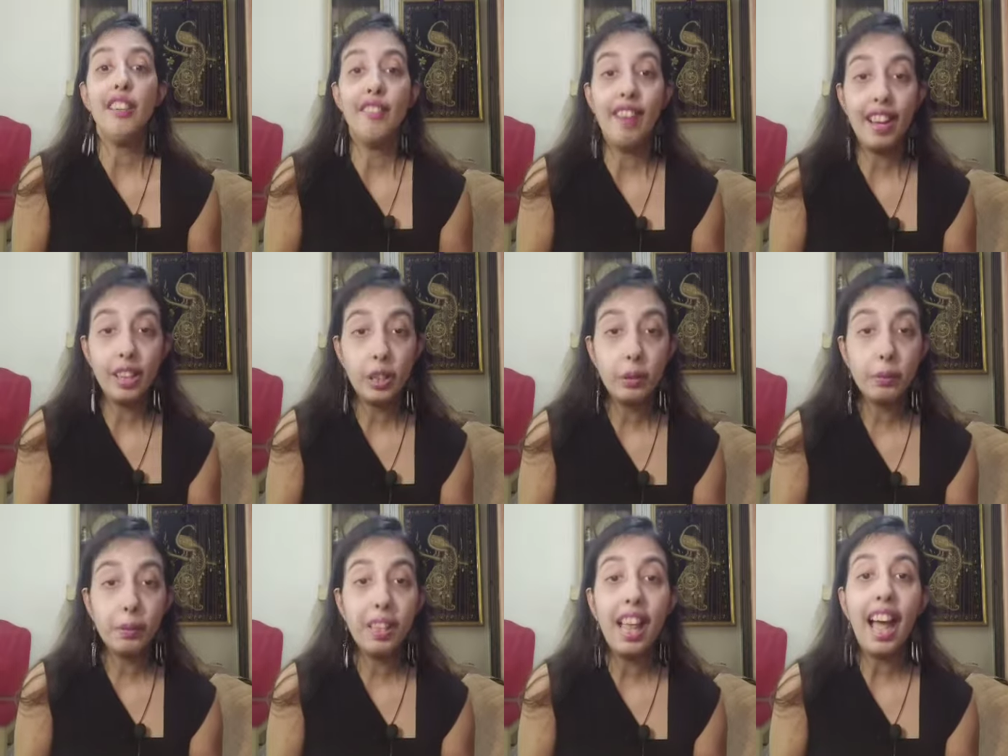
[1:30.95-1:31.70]

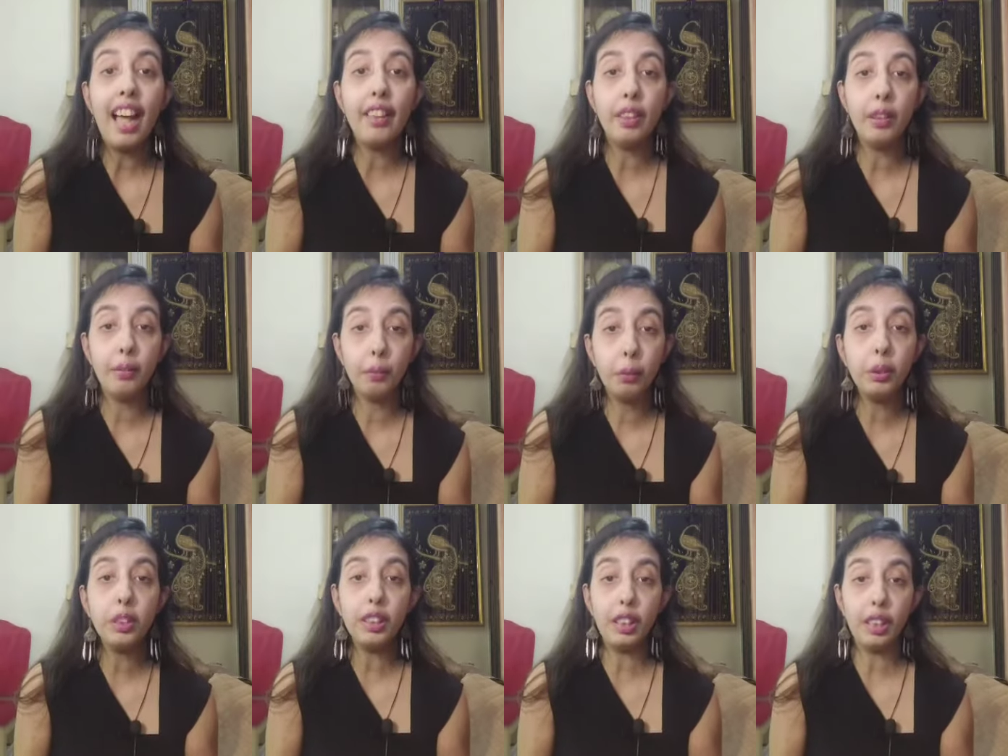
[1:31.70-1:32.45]
valuable and the
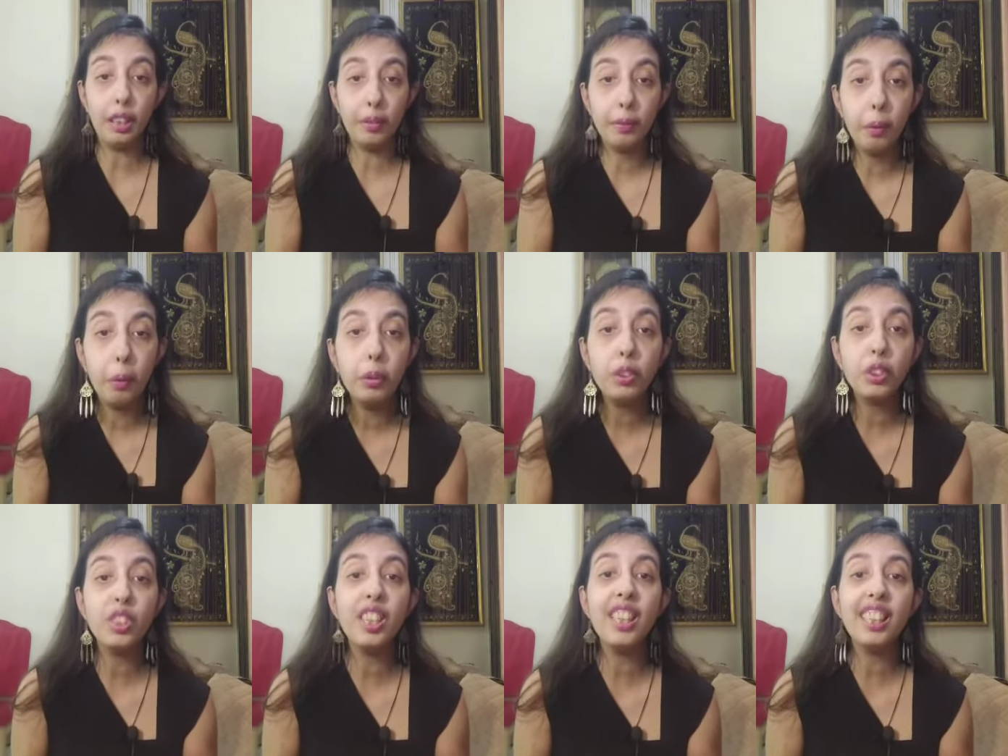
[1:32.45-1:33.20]
most
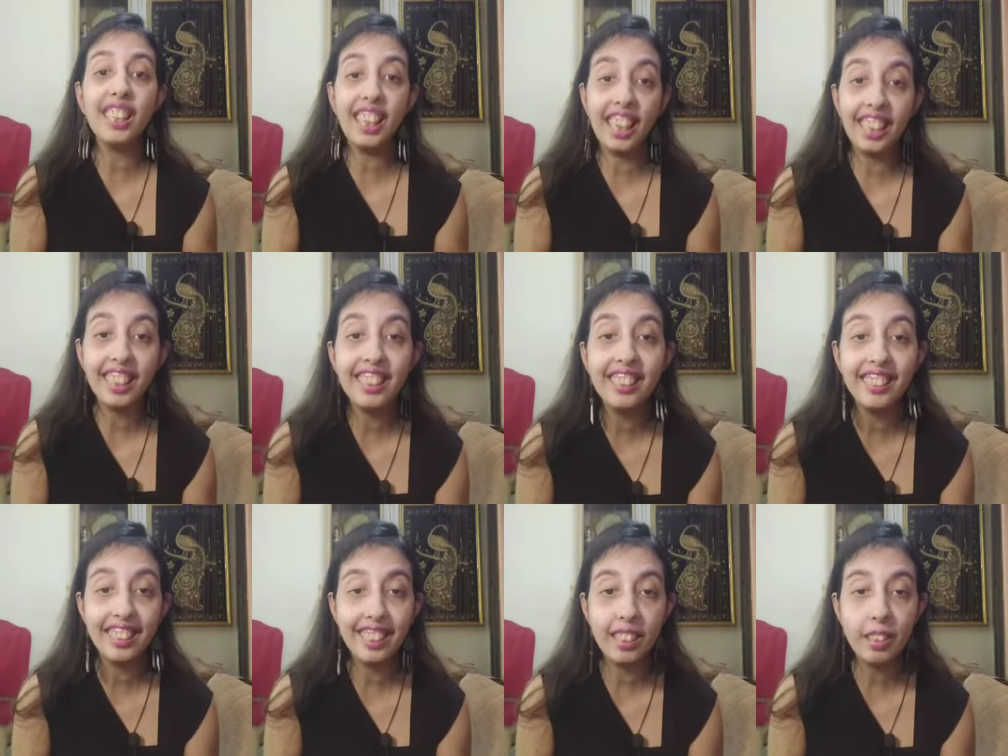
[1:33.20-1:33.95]
emotional
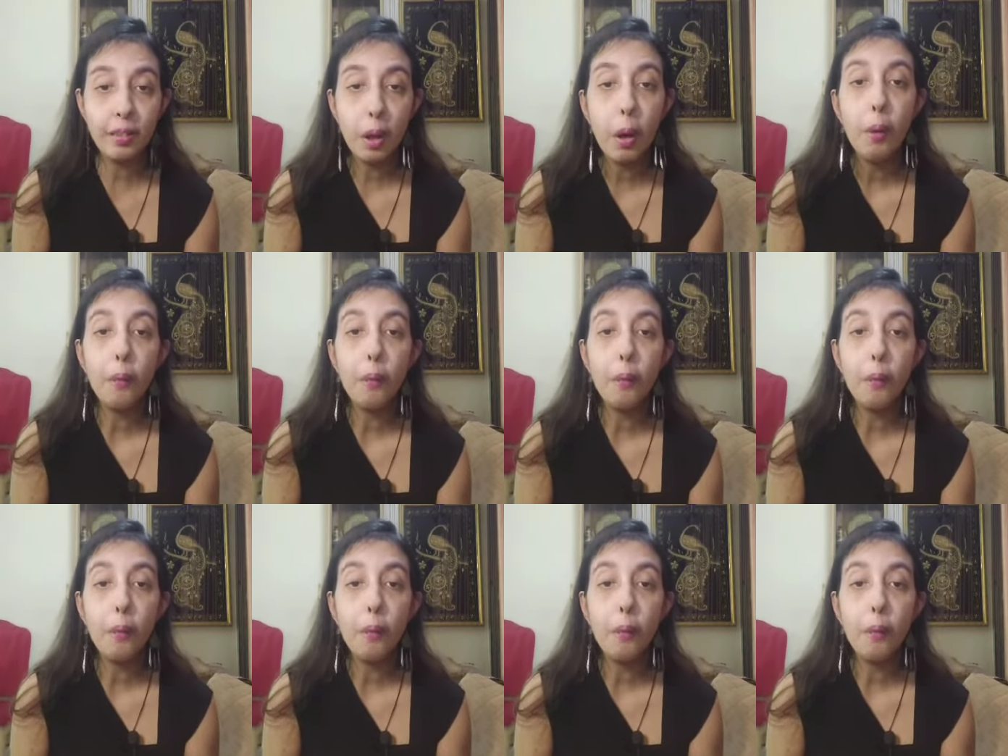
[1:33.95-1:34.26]
currency